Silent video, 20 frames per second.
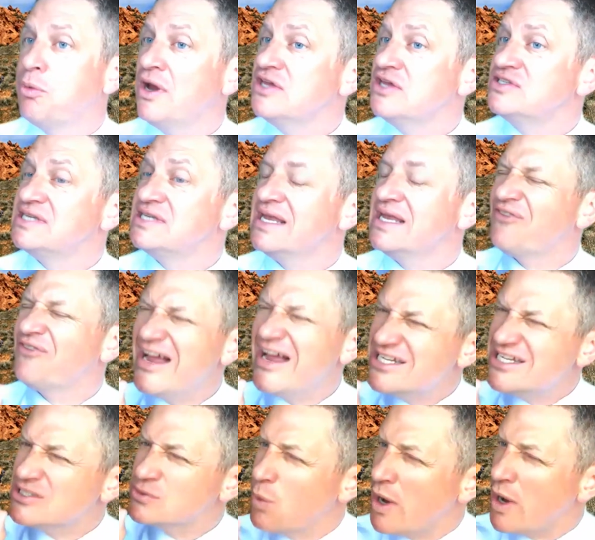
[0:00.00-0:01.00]
point you said if i
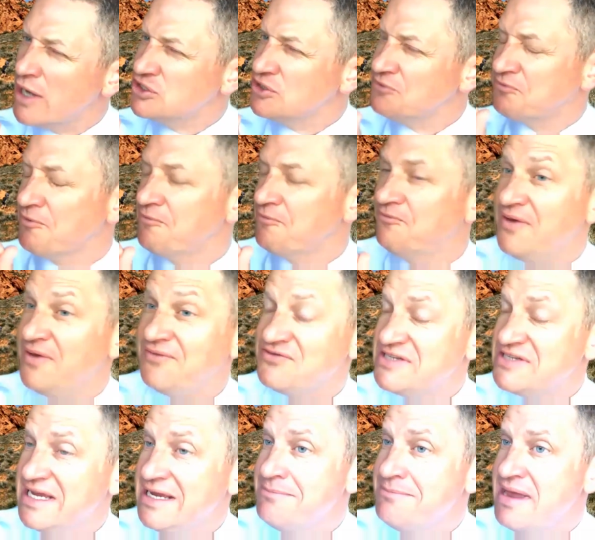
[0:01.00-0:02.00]
just watch it for
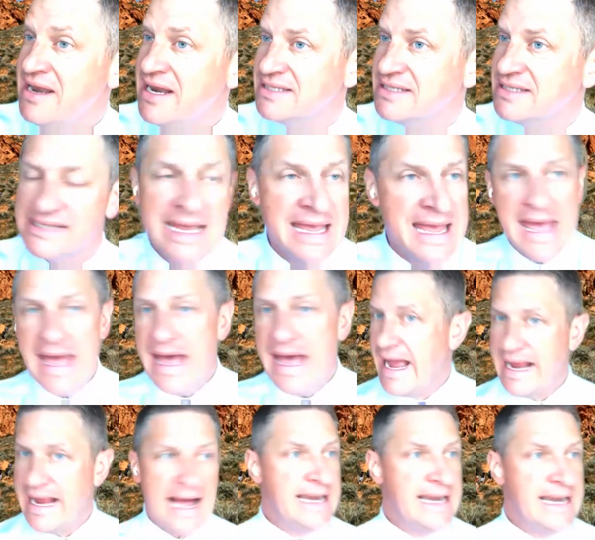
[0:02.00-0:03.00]
15 minutes
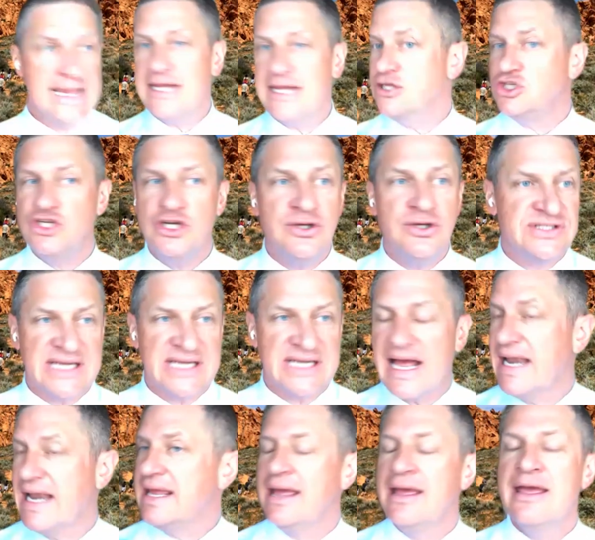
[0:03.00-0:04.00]
I kind of get juiced. I
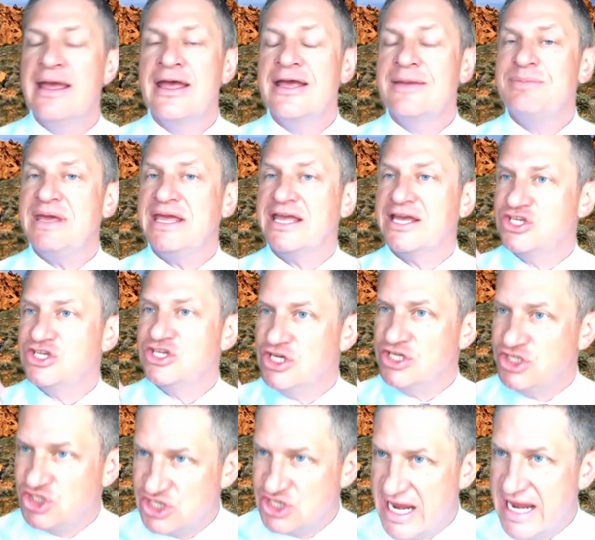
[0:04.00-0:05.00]
kind of because you
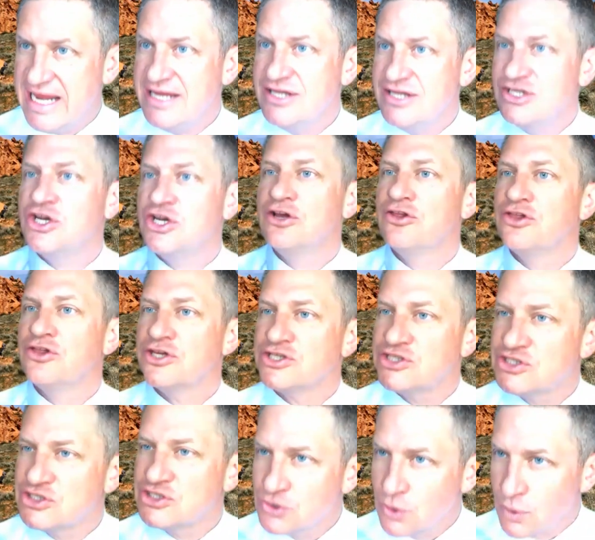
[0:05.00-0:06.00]
change the
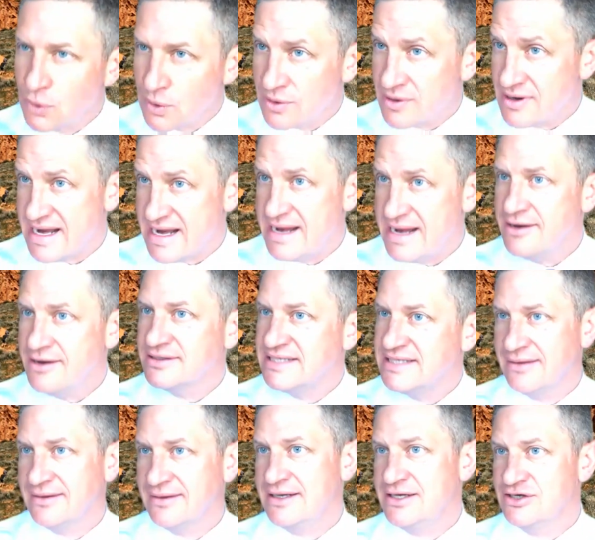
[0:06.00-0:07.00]
story you're
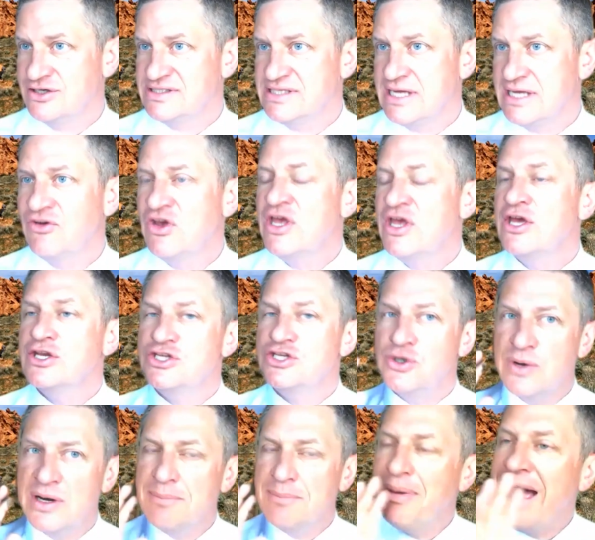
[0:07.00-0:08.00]
telling yourself
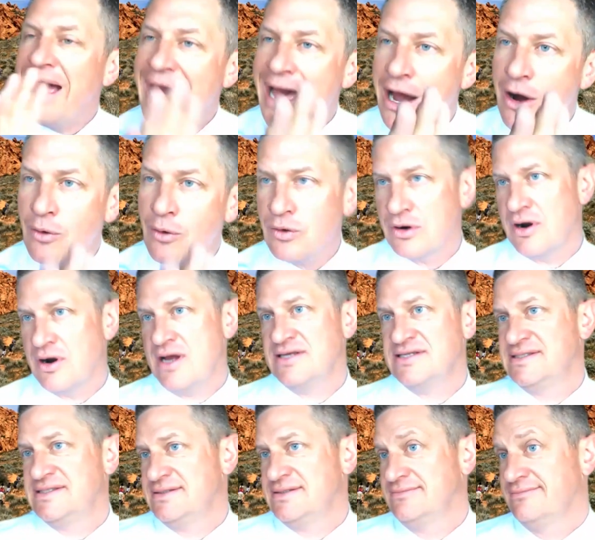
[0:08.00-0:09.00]
to empower
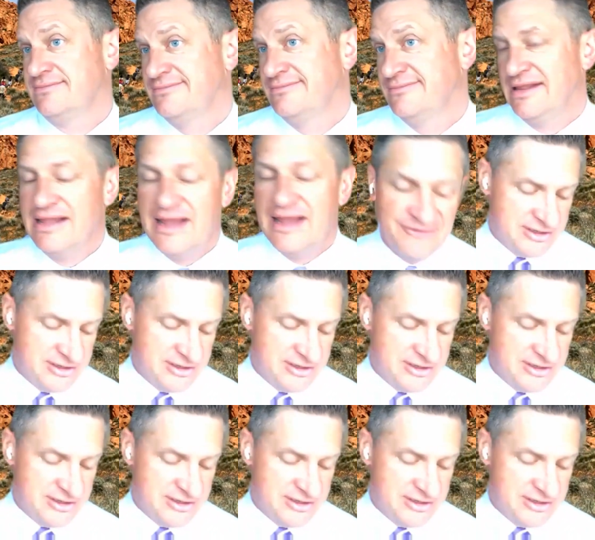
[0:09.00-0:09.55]
us. I Love